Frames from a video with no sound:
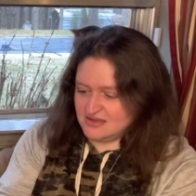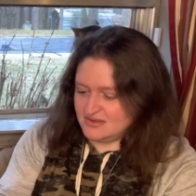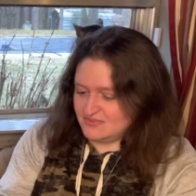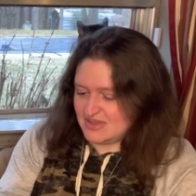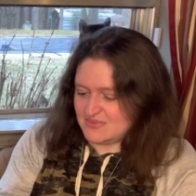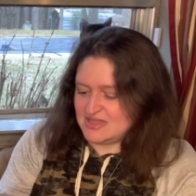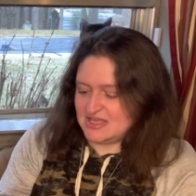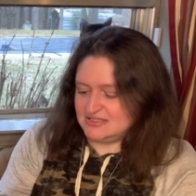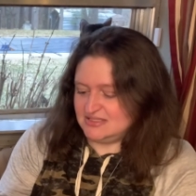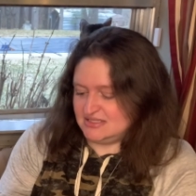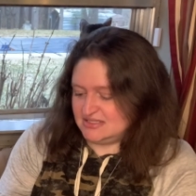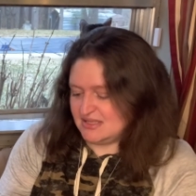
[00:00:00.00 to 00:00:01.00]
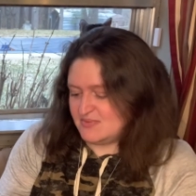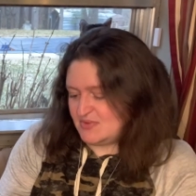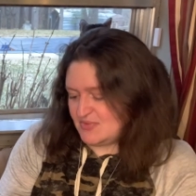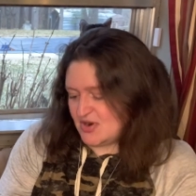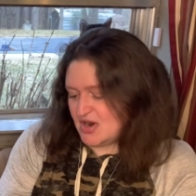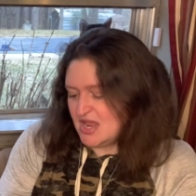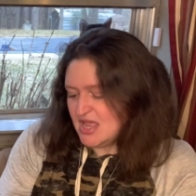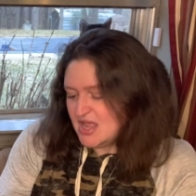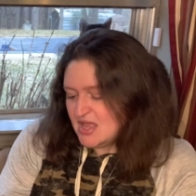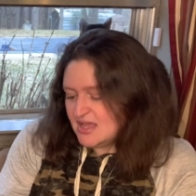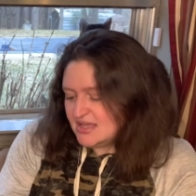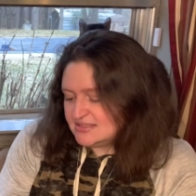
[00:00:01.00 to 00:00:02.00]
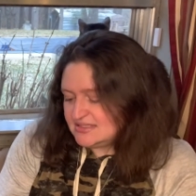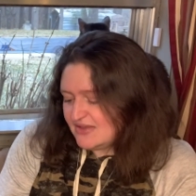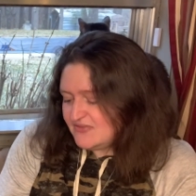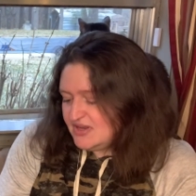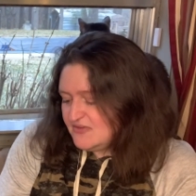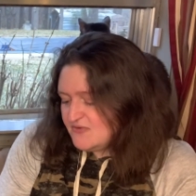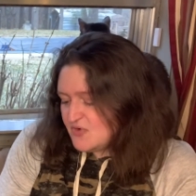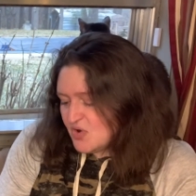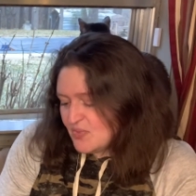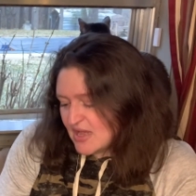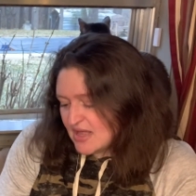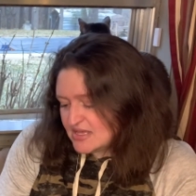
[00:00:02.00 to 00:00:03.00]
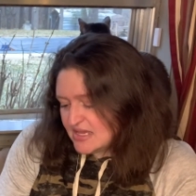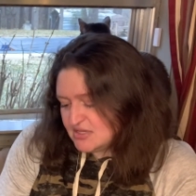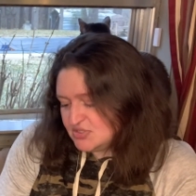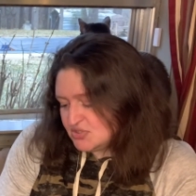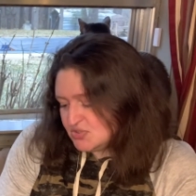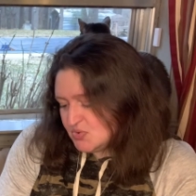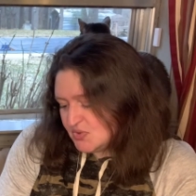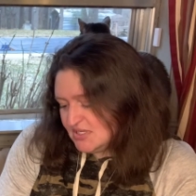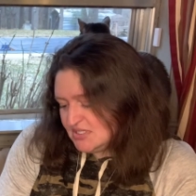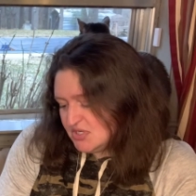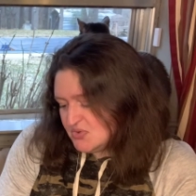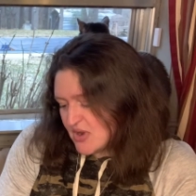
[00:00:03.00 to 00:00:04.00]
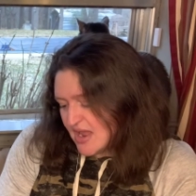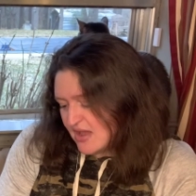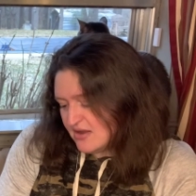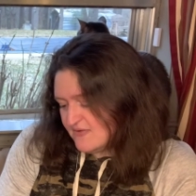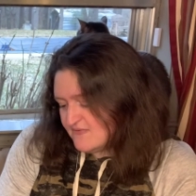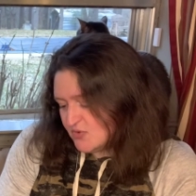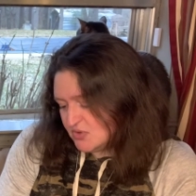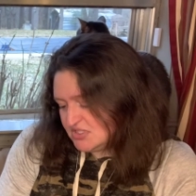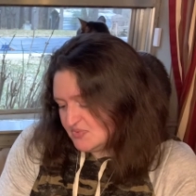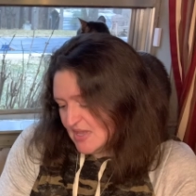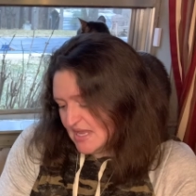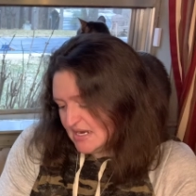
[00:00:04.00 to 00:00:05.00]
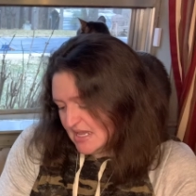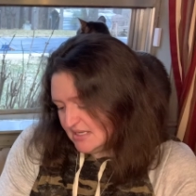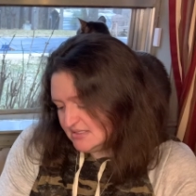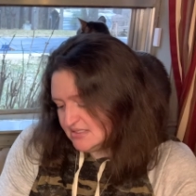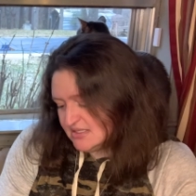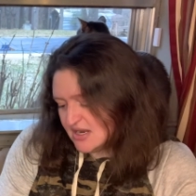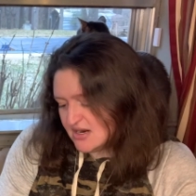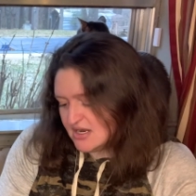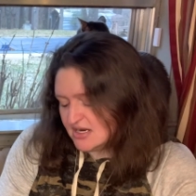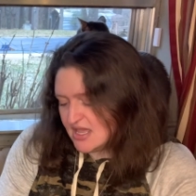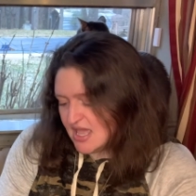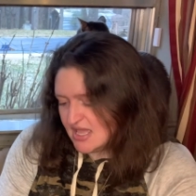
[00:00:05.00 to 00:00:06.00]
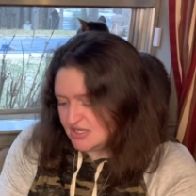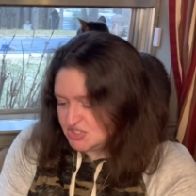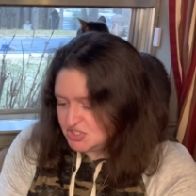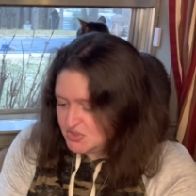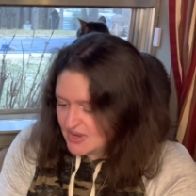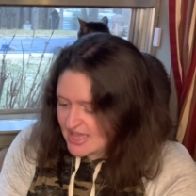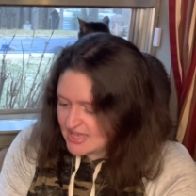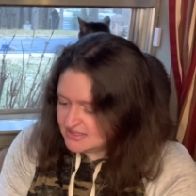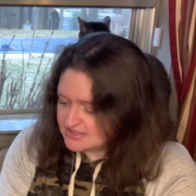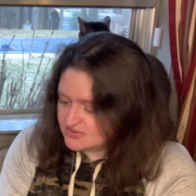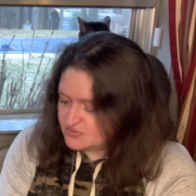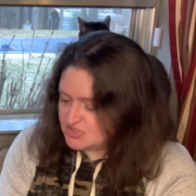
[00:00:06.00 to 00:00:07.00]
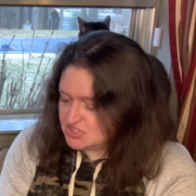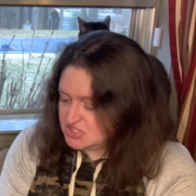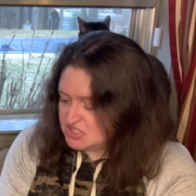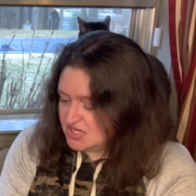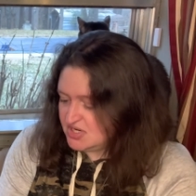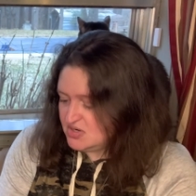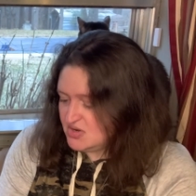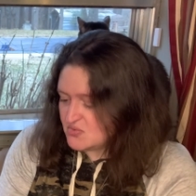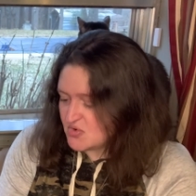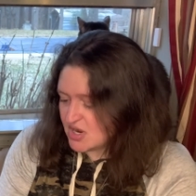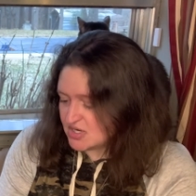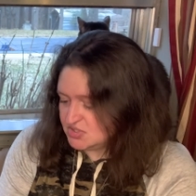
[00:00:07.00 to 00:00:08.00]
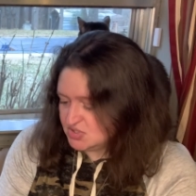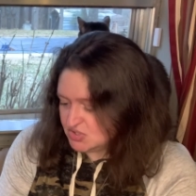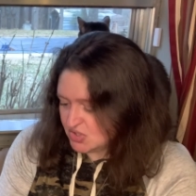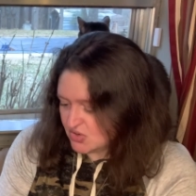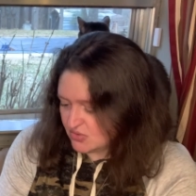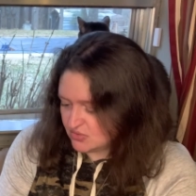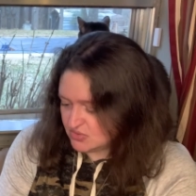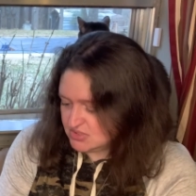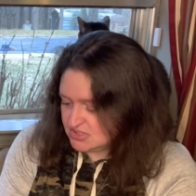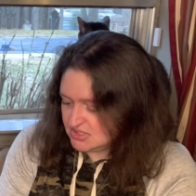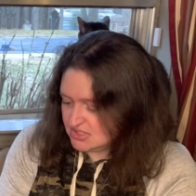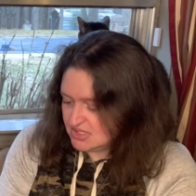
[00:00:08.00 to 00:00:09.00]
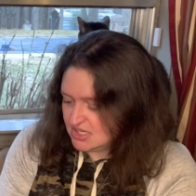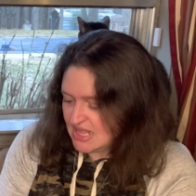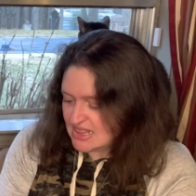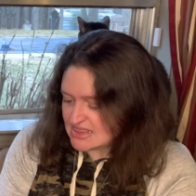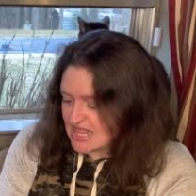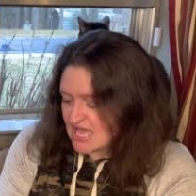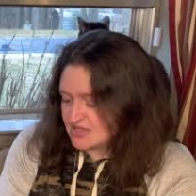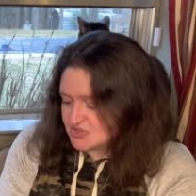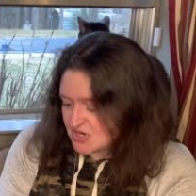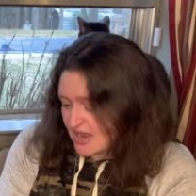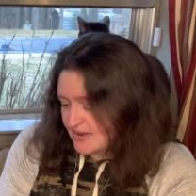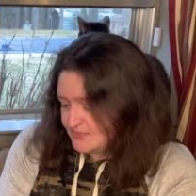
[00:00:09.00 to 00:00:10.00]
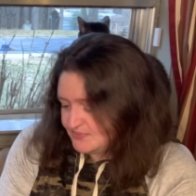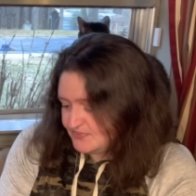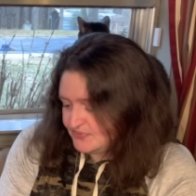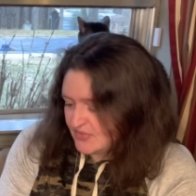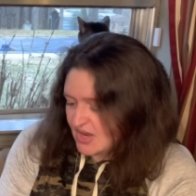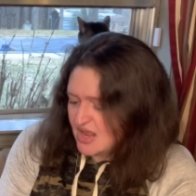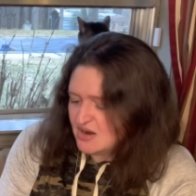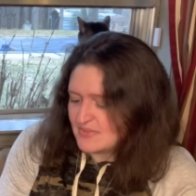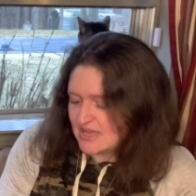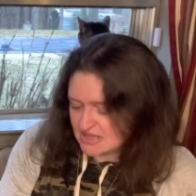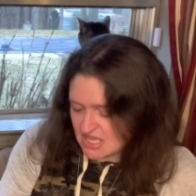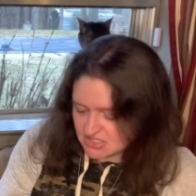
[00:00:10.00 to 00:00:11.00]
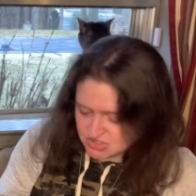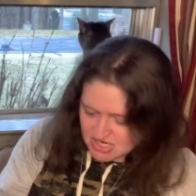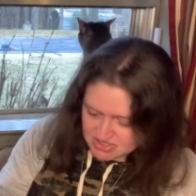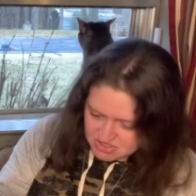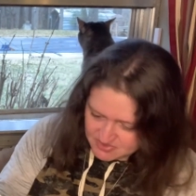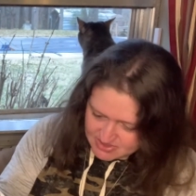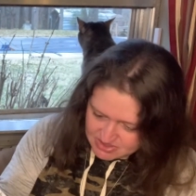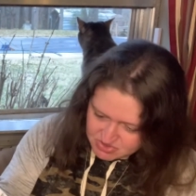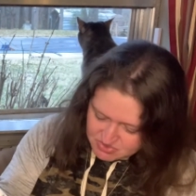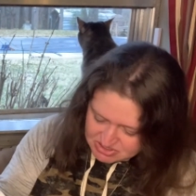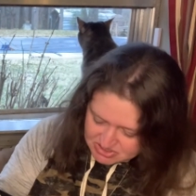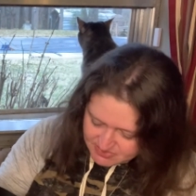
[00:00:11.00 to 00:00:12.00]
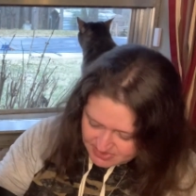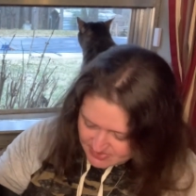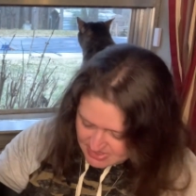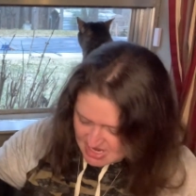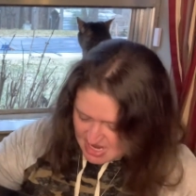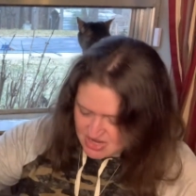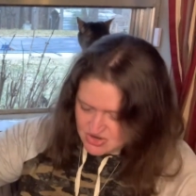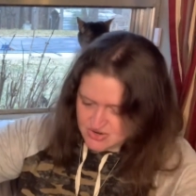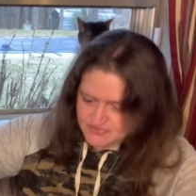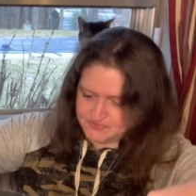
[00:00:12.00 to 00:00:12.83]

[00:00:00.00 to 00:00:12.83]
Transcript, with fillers: Maybe that's the slimming part. 74 polyester, 22 rayon, and 4 spandex. They're in a 2X machine wash cold line dry. I don't mind line dry too much. We just put them on a hanger.